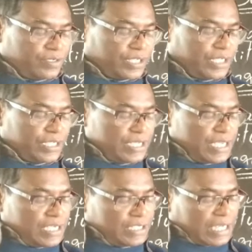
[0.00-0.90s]

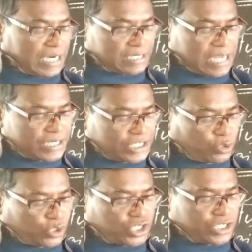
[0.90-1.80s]
Okay. In the
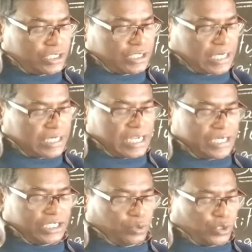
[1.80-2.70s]
Atlantic
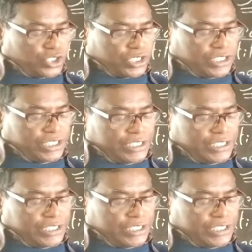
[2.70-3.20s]
Ocean